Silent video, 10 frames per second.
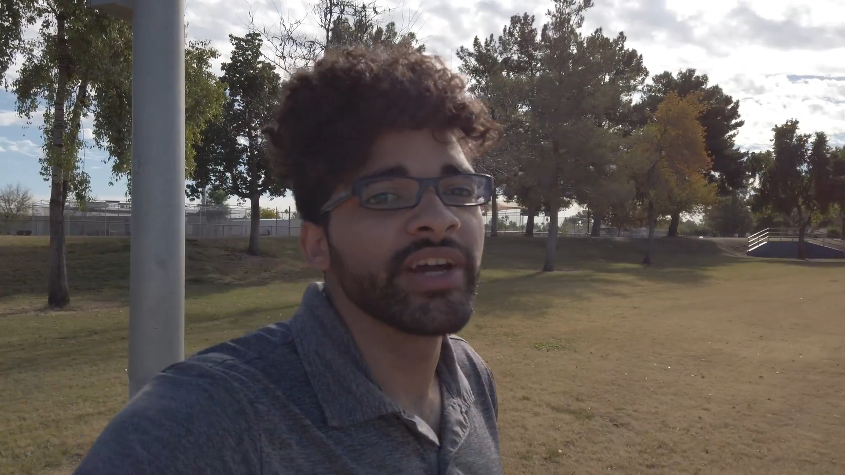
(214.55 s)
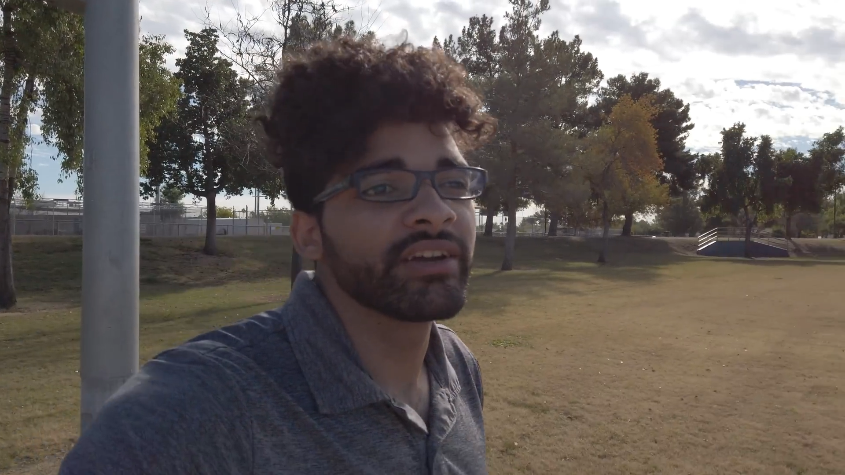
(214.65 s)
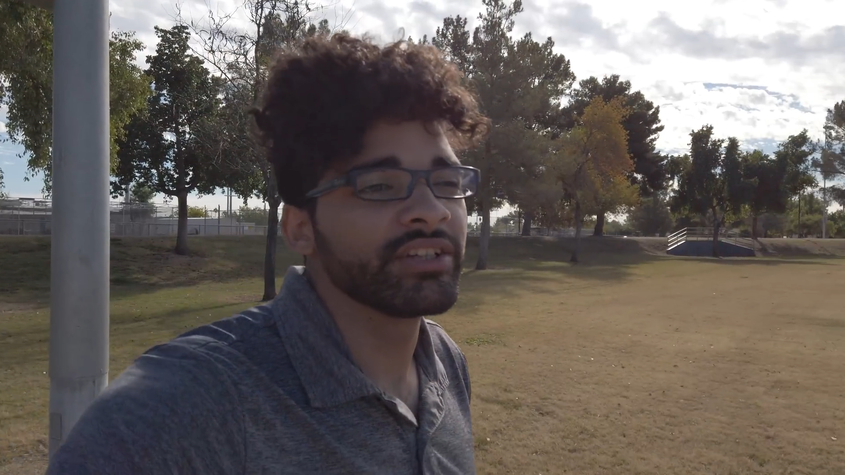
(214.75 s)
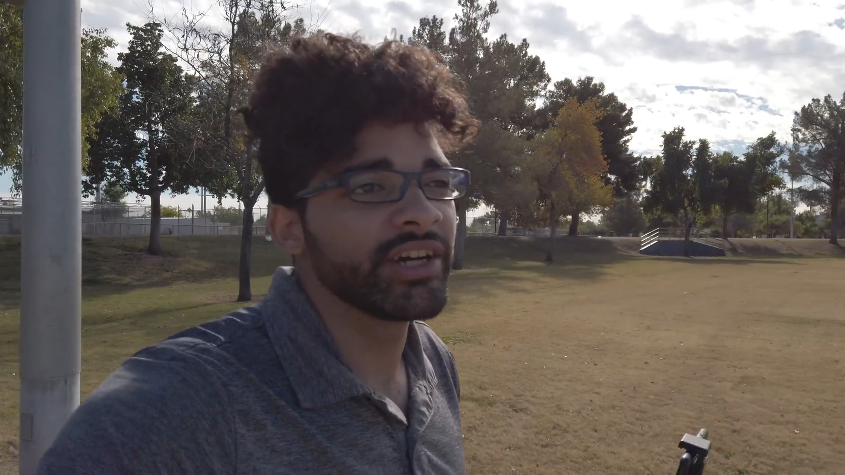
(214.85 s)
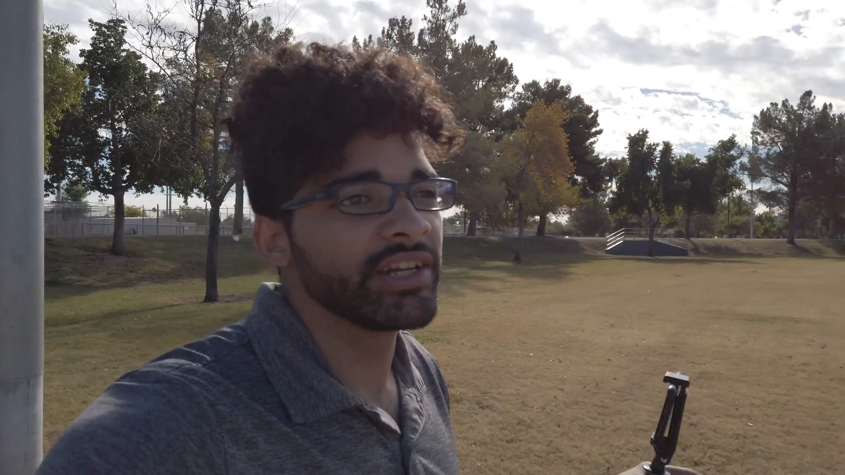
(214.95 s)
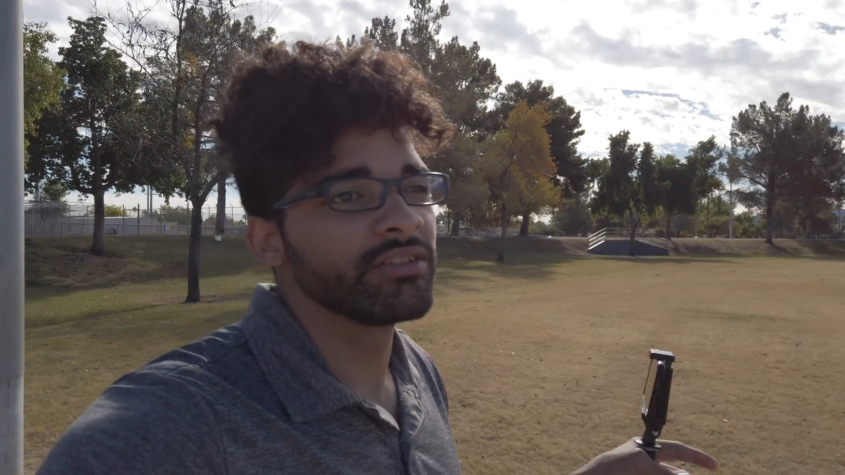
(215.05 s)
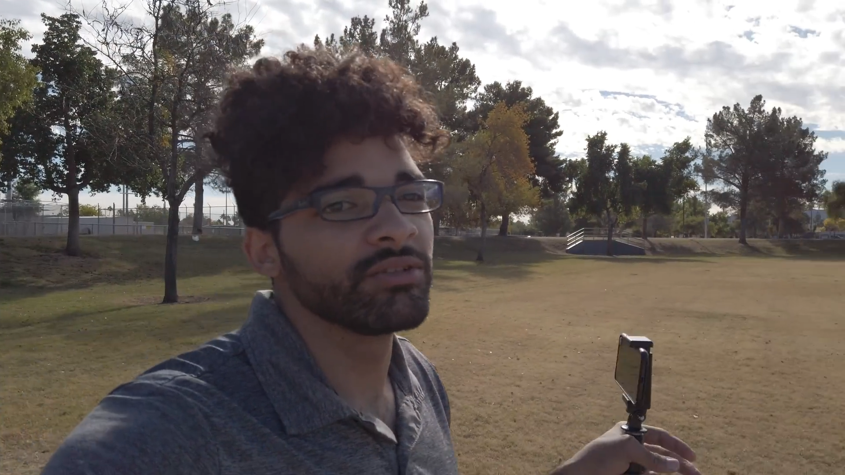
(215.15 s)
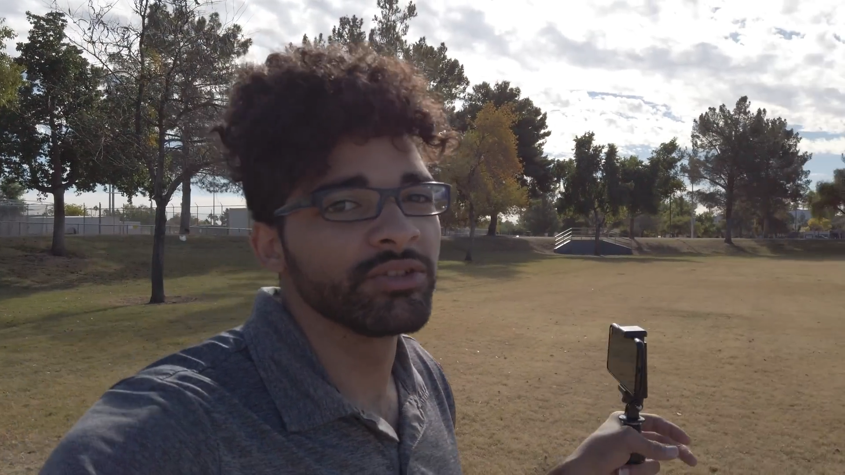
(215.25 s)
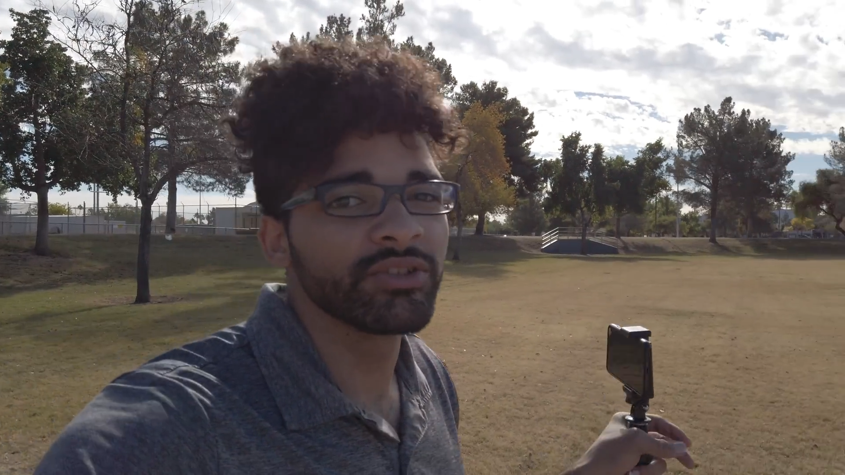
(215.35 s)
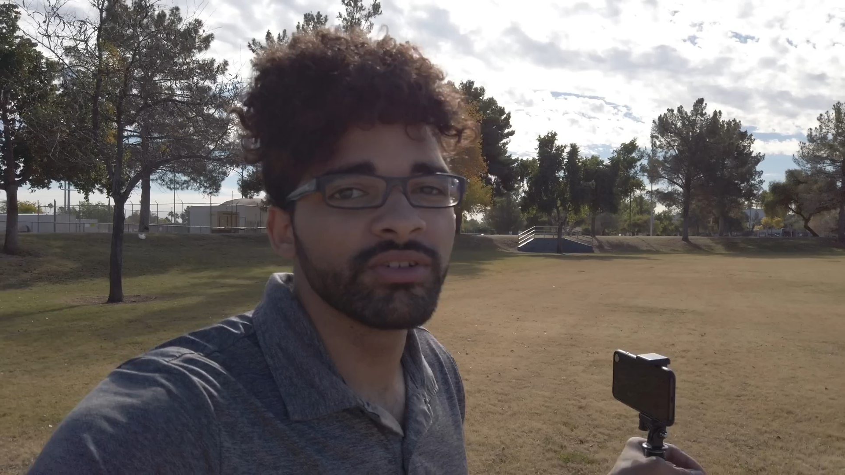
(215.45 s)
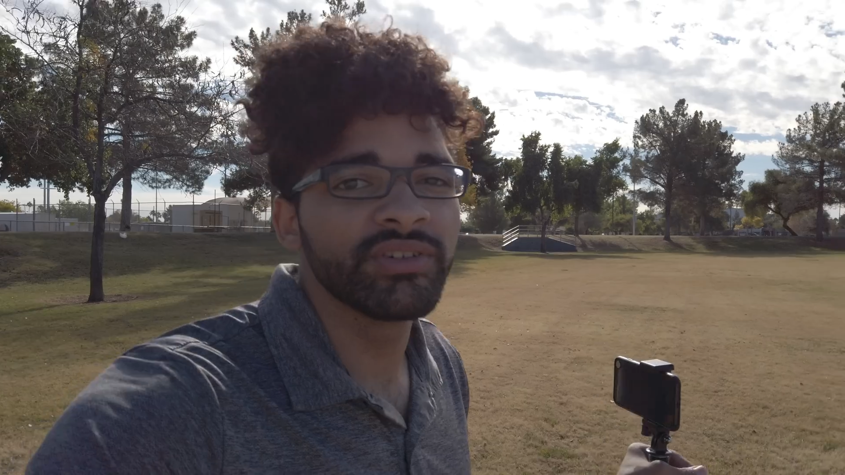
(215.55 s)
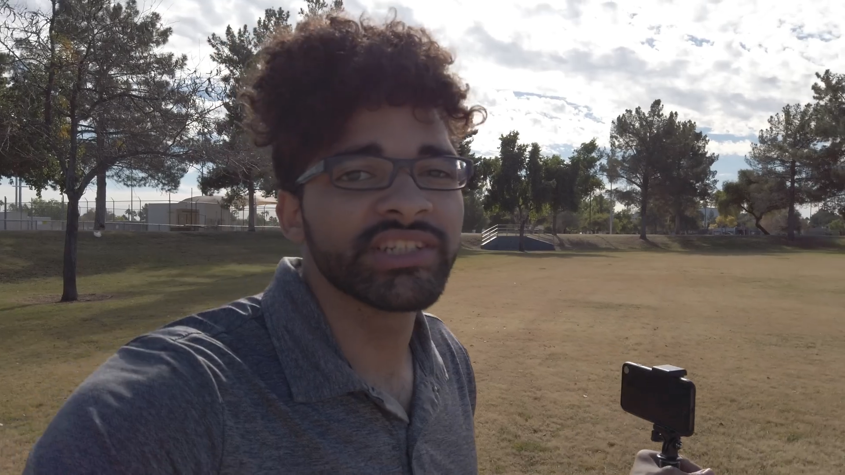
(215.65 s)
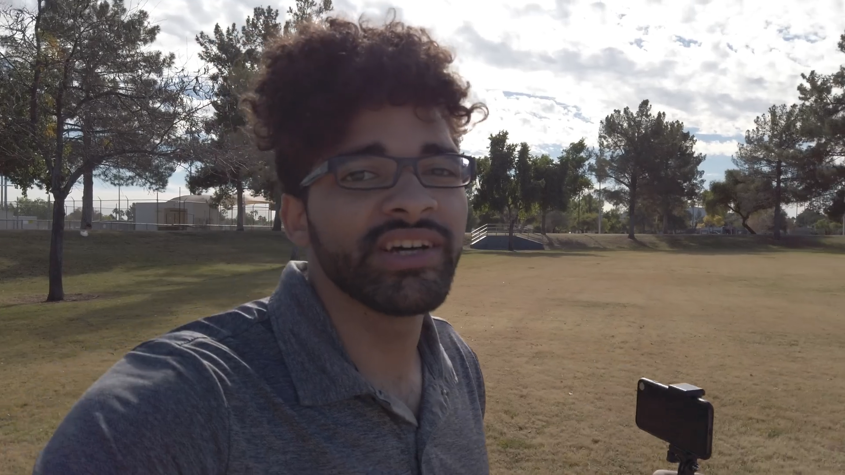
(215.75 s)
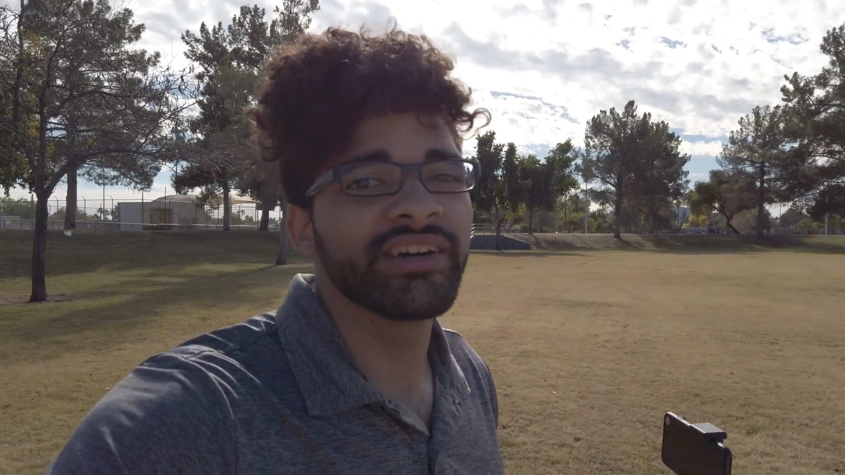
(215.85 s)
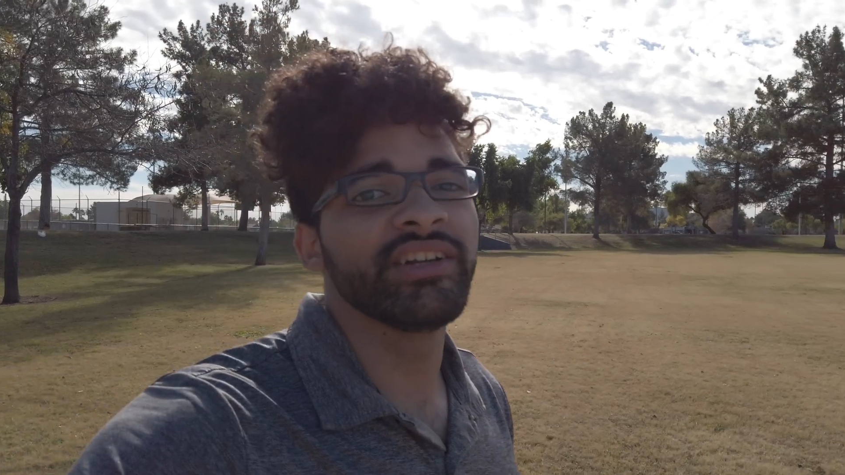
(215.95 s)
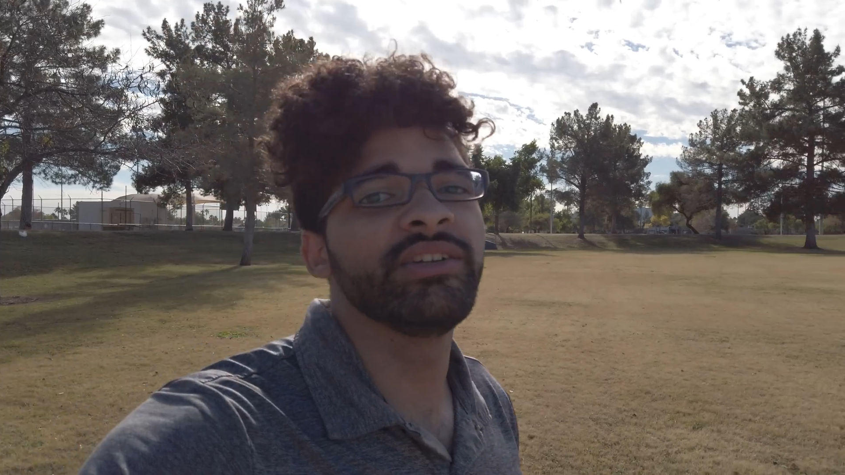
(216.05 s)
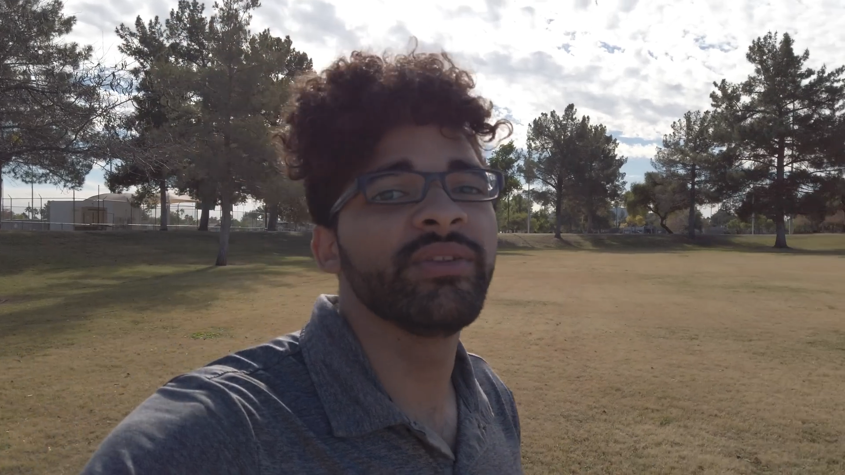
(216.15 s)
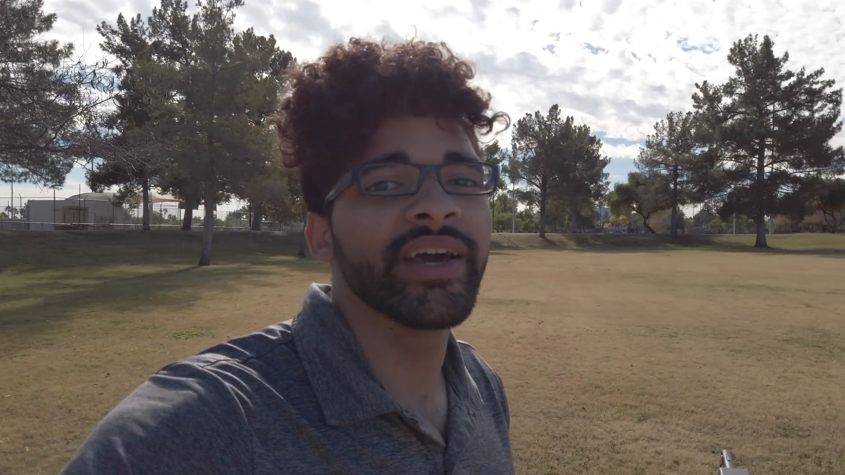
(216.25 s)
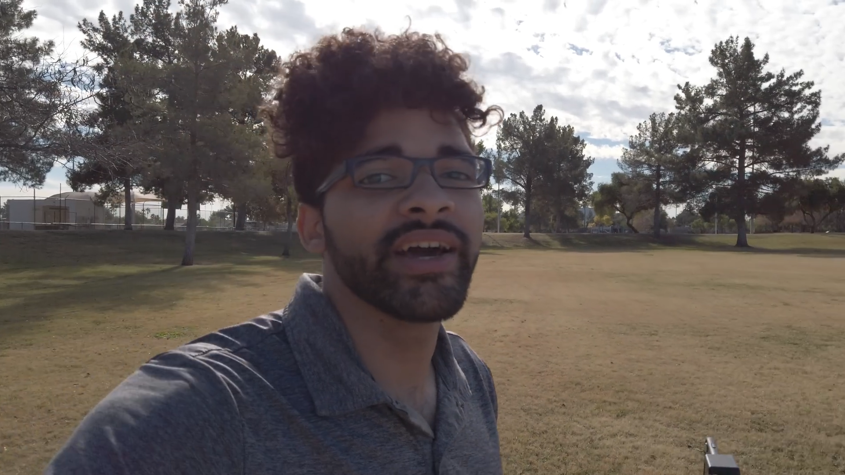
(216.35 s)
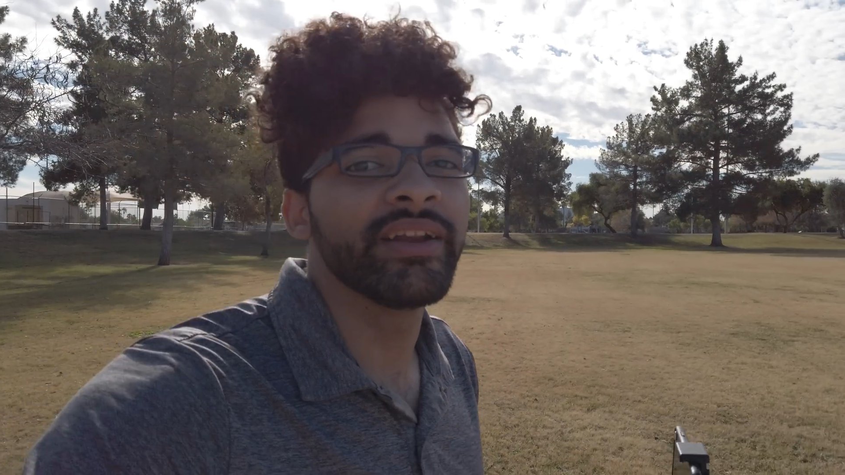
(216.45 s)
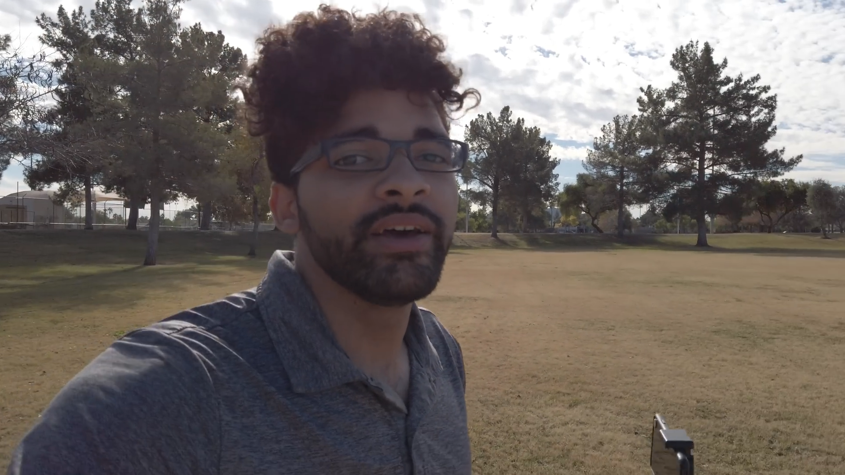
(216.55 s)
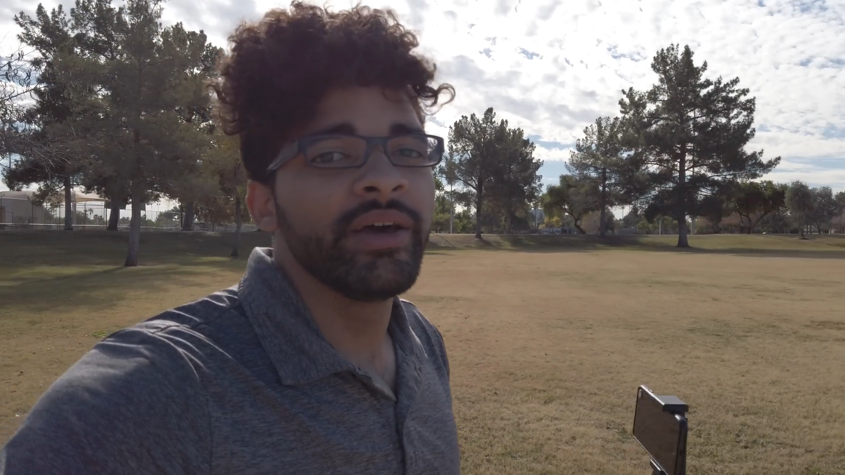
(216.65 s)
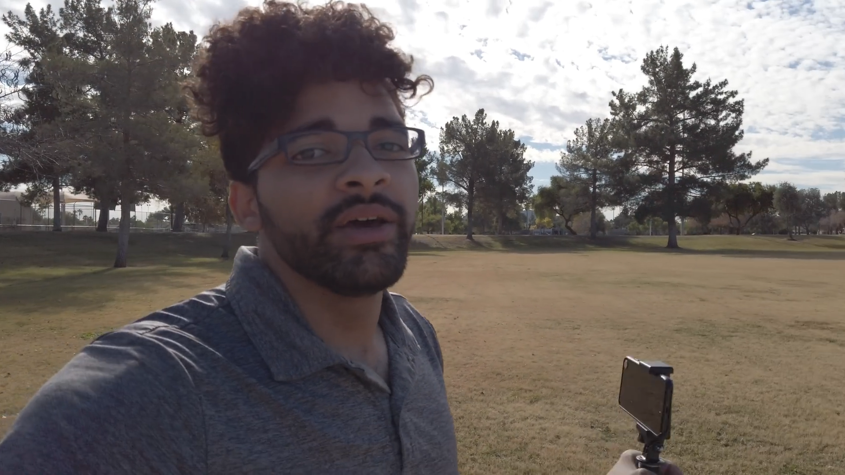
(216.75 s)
track a tiny little drone, it's not going to do that.